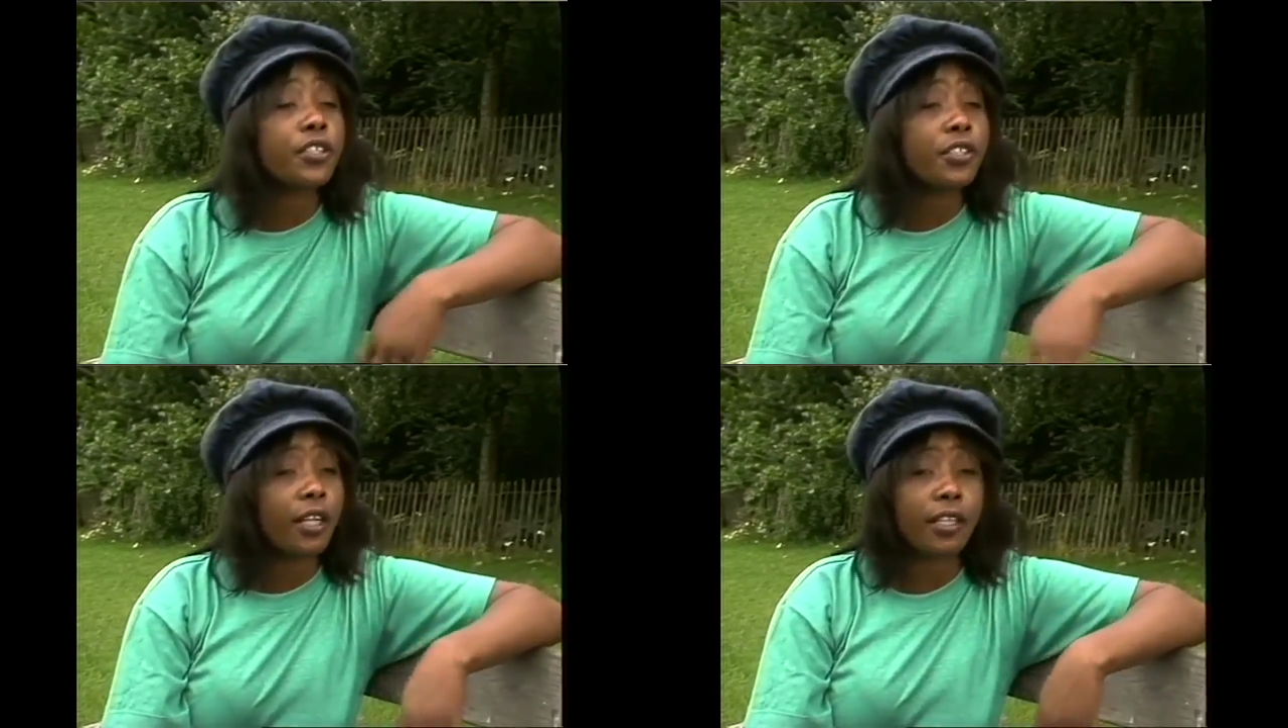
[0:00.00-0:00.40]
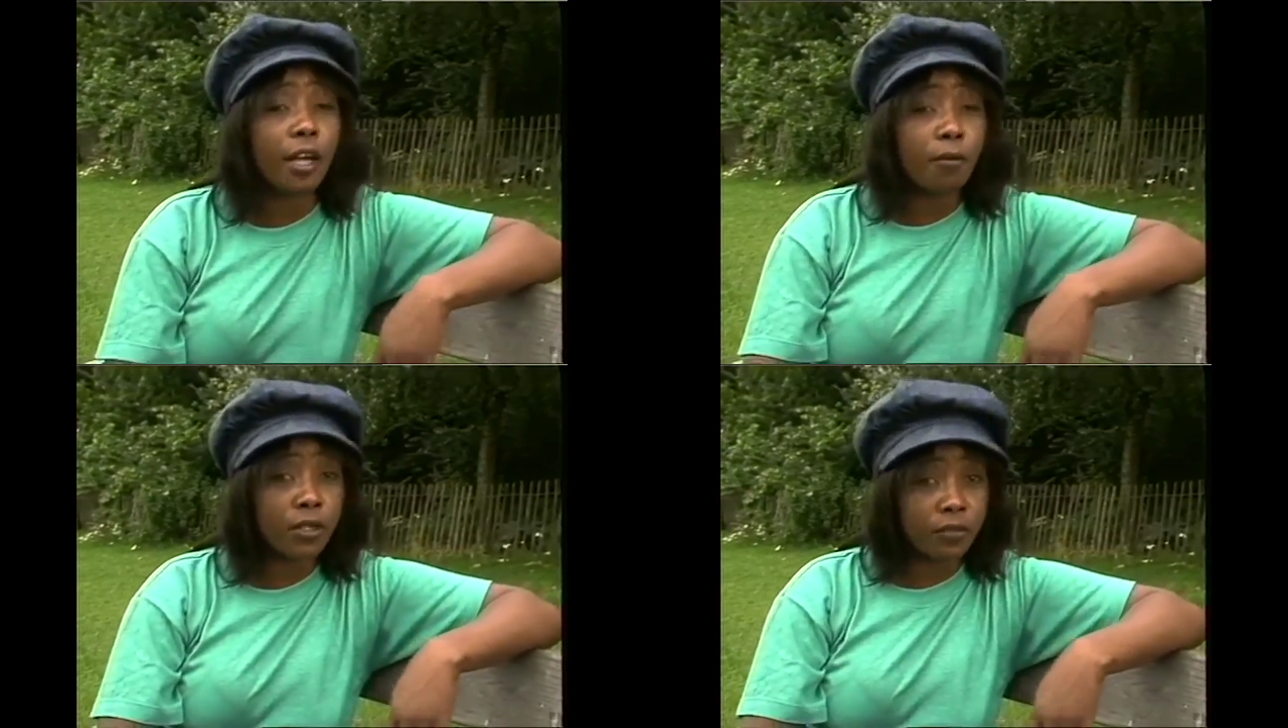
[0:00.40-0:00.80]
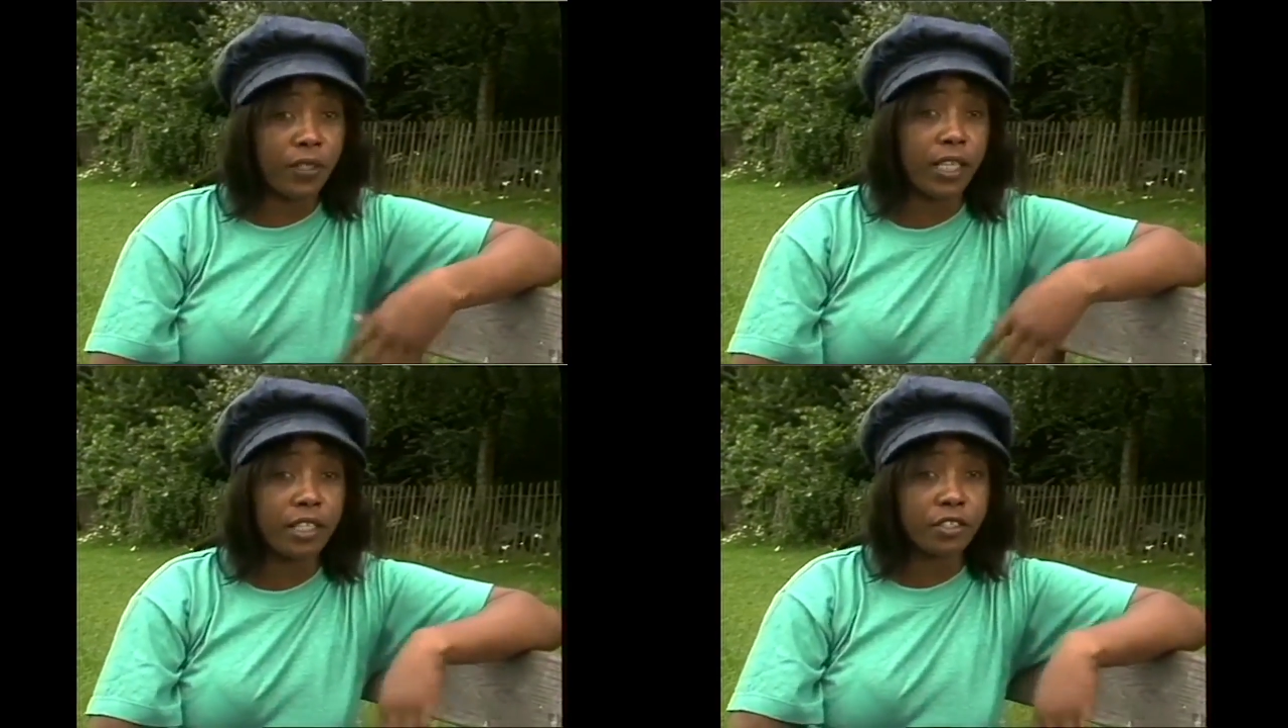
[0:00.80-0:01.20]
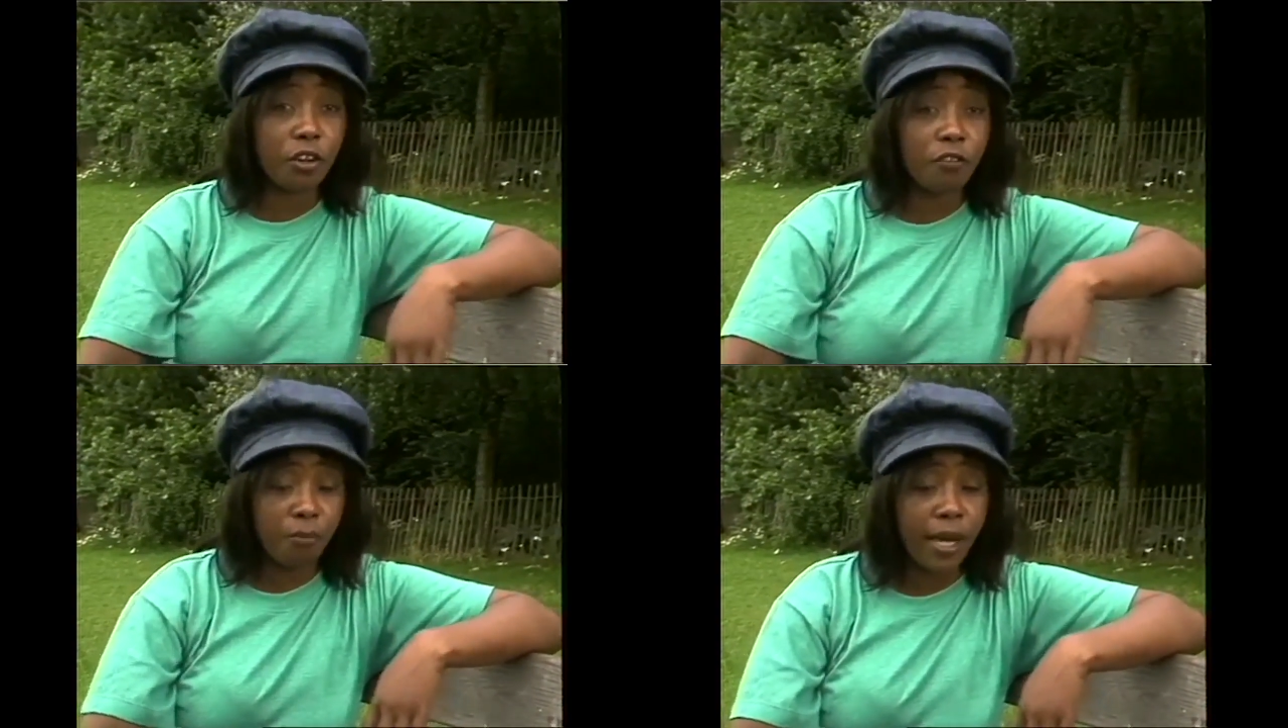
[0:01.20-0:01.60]
It's not that I was feeling
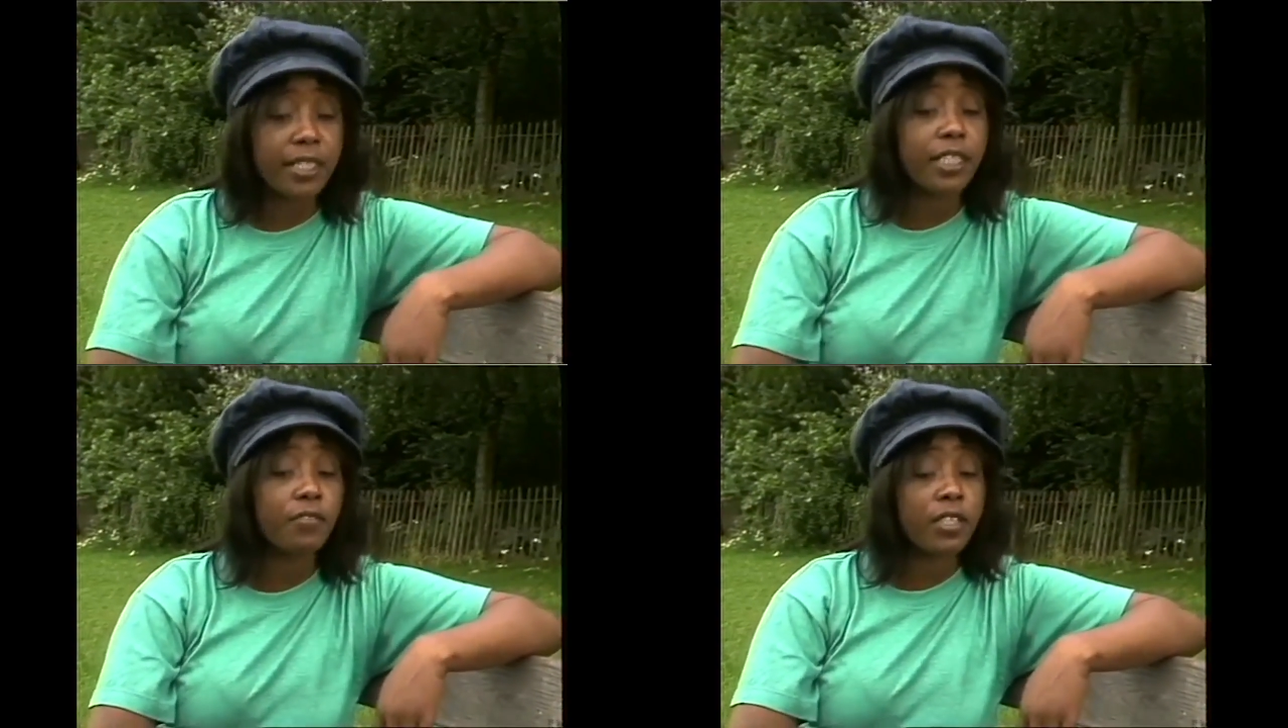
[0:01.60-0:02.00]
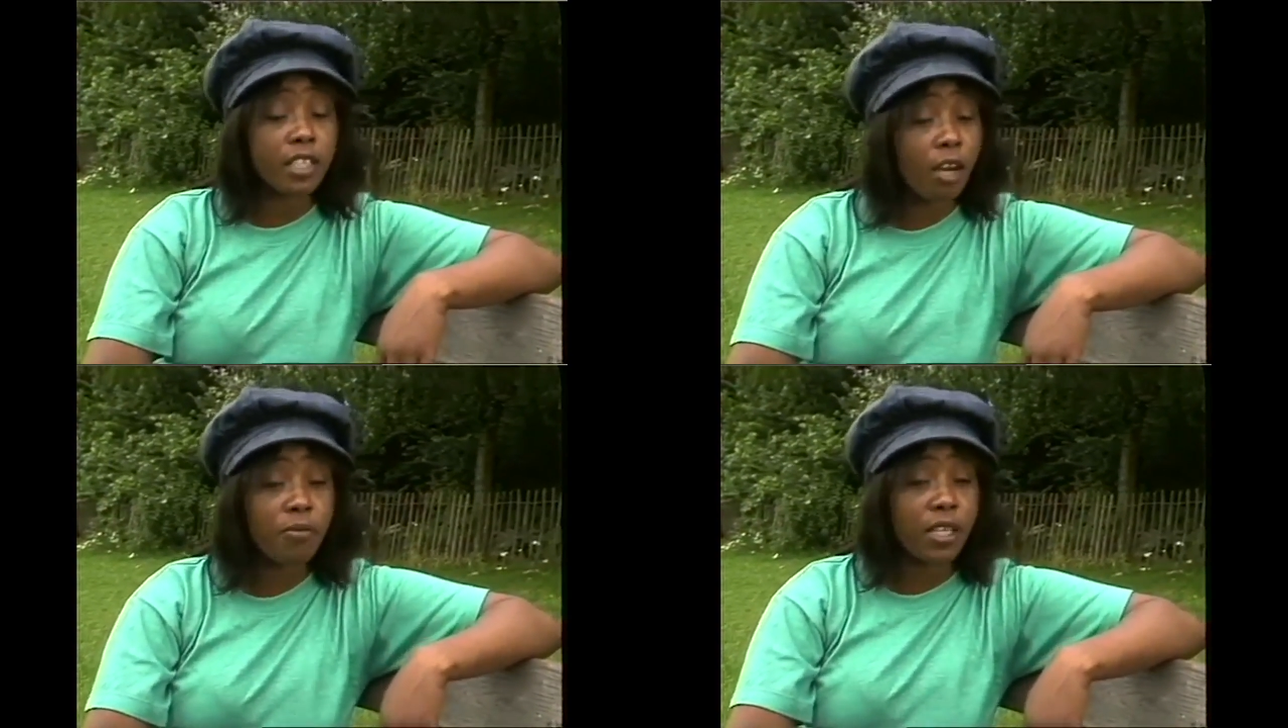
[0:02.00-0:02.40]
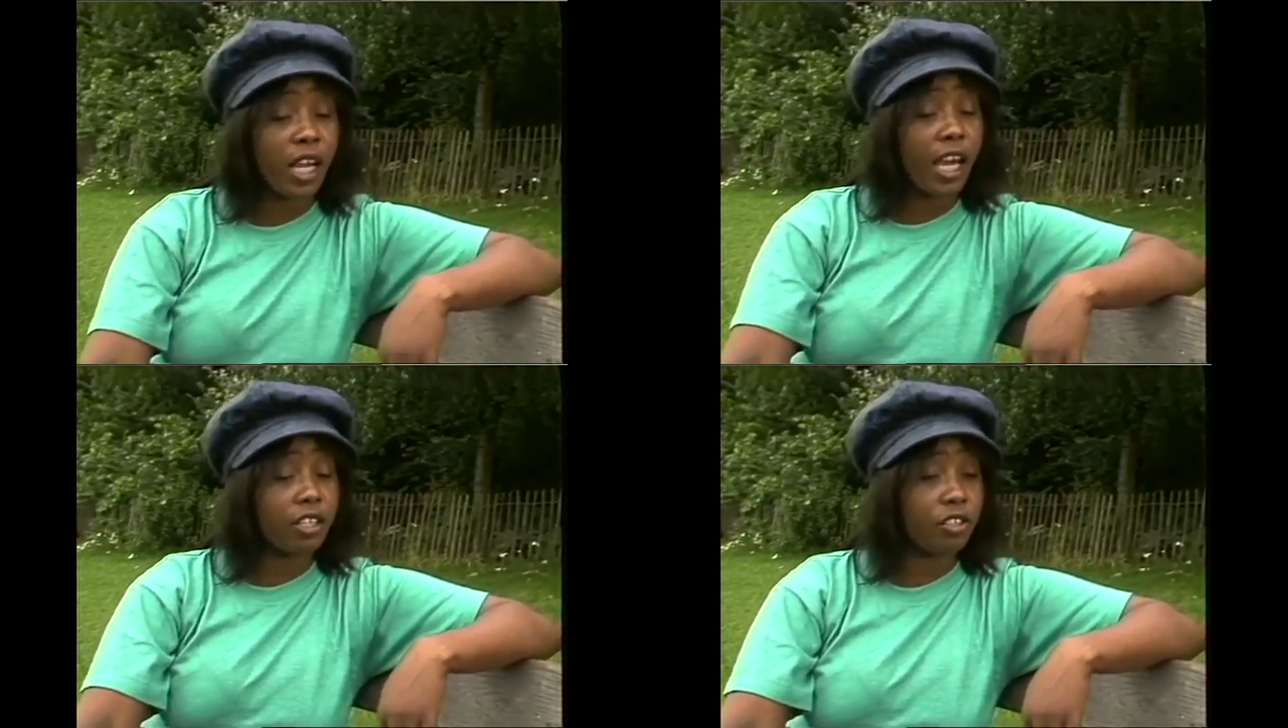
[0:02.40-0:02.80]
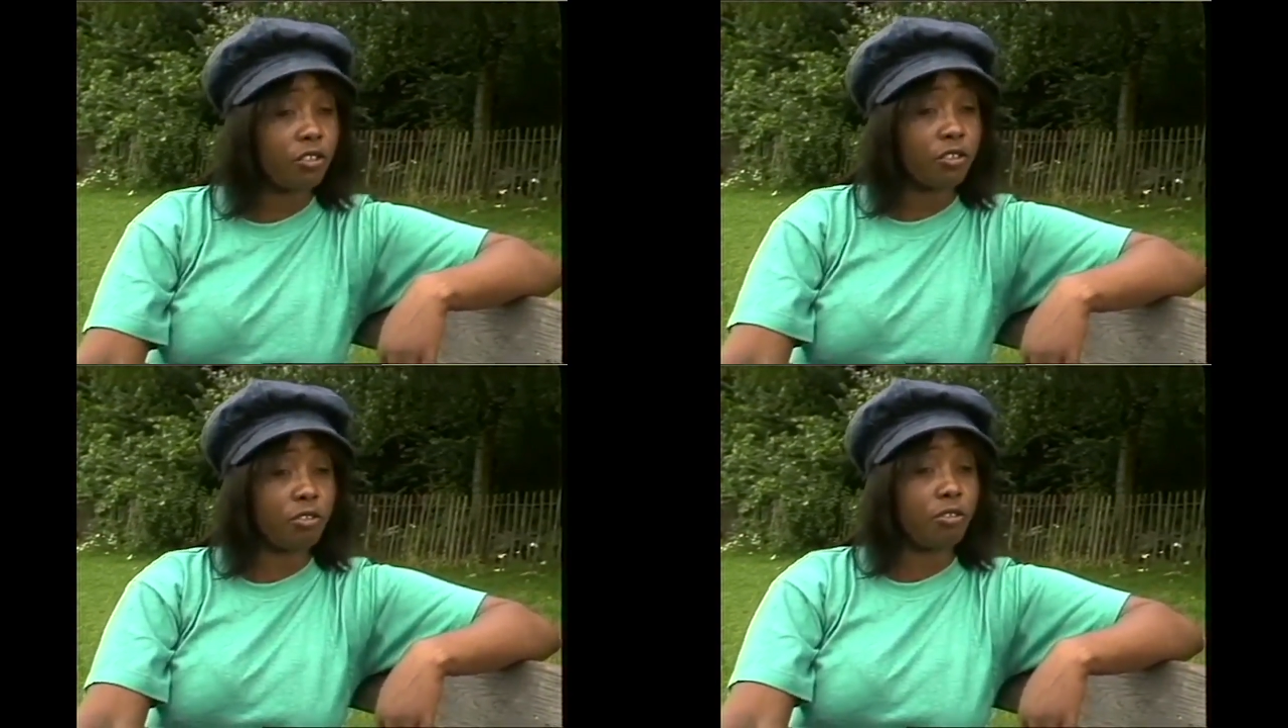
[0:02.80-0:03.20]
sorry for myself. It's something I
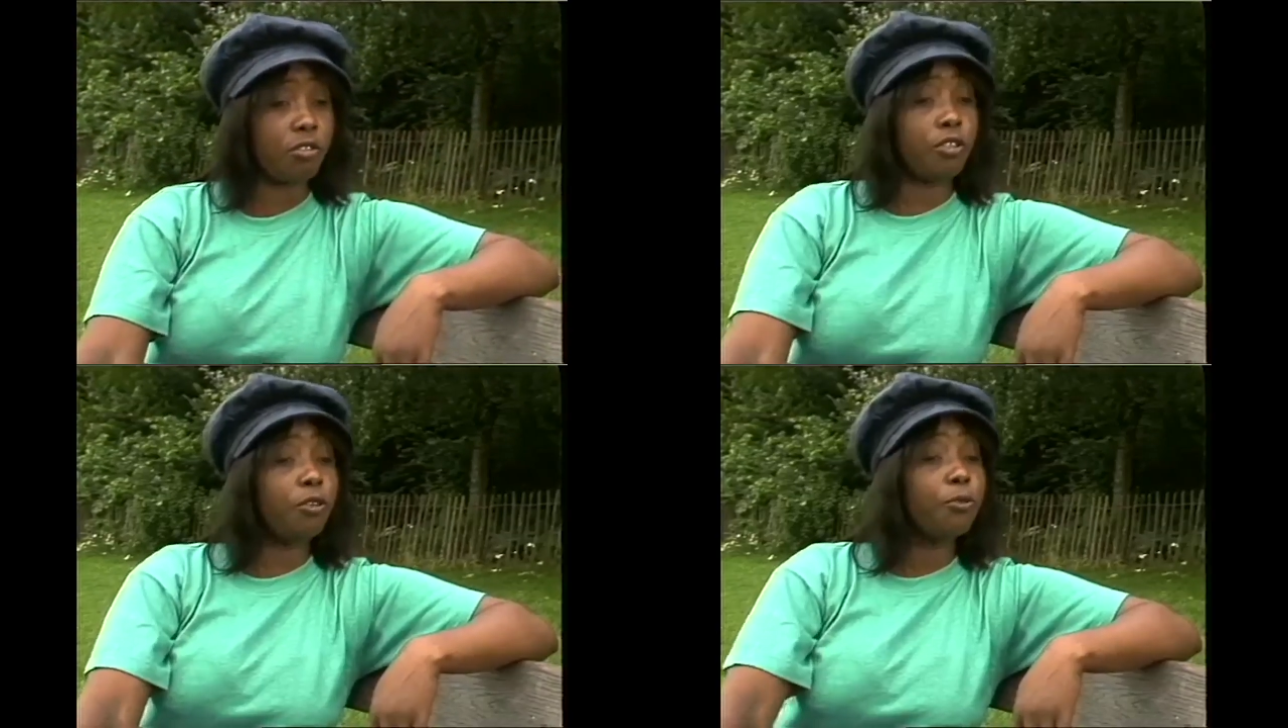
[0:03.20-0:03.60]
chose to do.